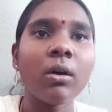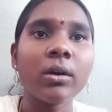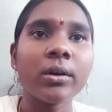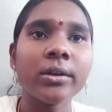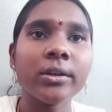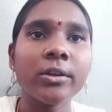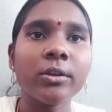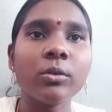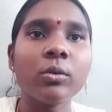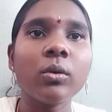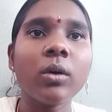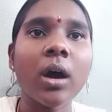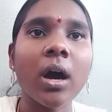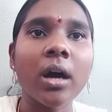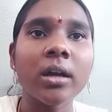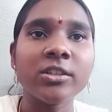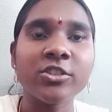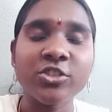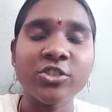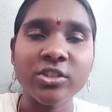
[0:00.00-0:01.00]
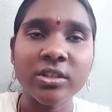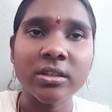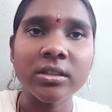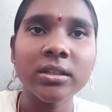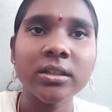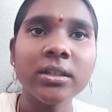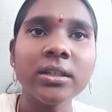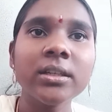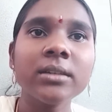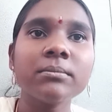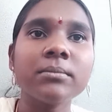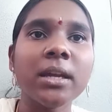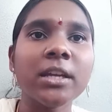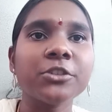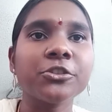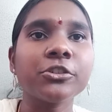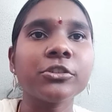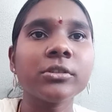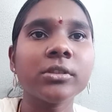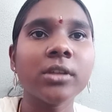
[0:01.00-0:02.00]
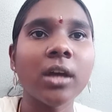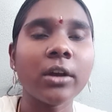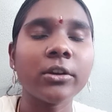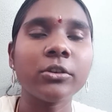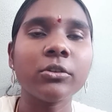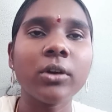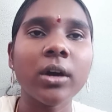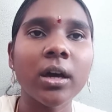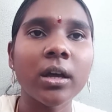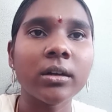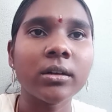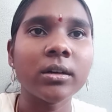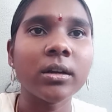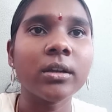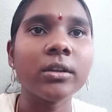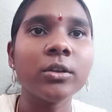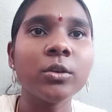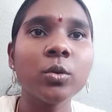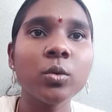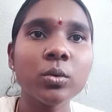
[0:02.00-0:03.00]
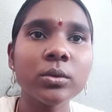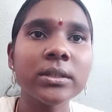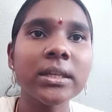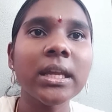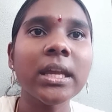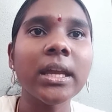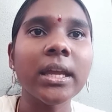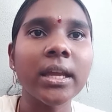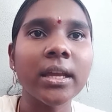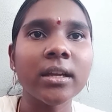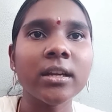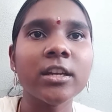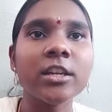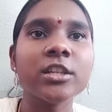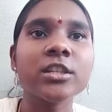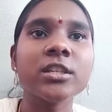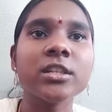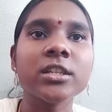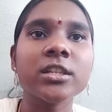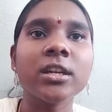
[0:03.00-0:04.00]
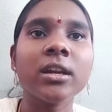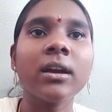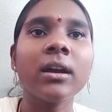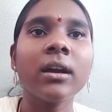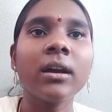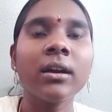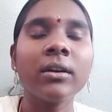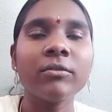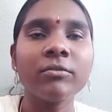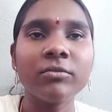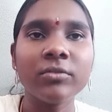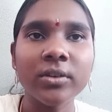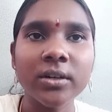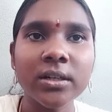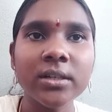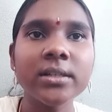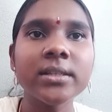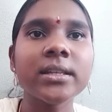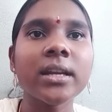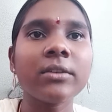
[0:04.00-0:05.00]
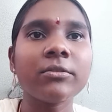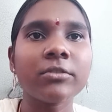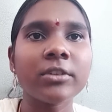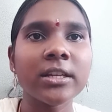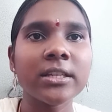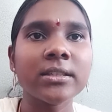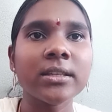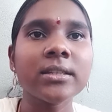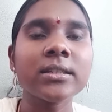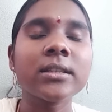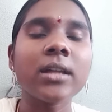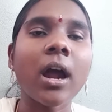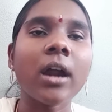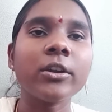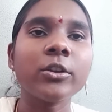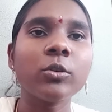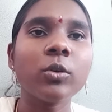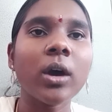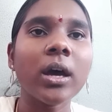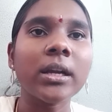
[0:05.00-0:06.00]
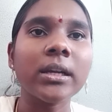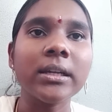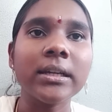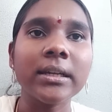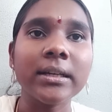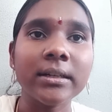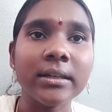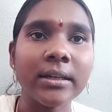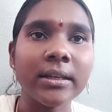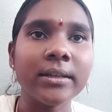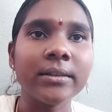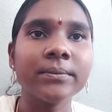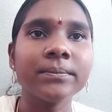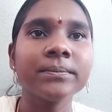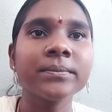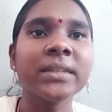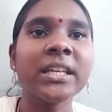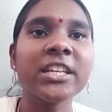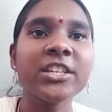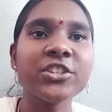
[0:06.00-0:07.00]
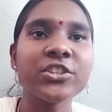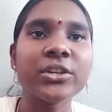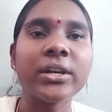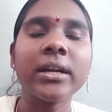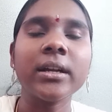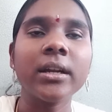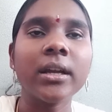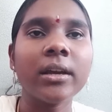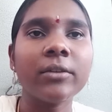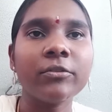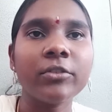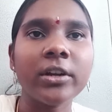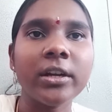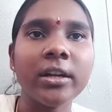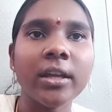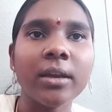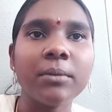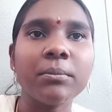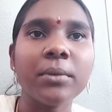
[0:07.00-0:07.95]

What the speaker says: you are journaling. Make sure that you are using English words and phrases that you are learning each and every day.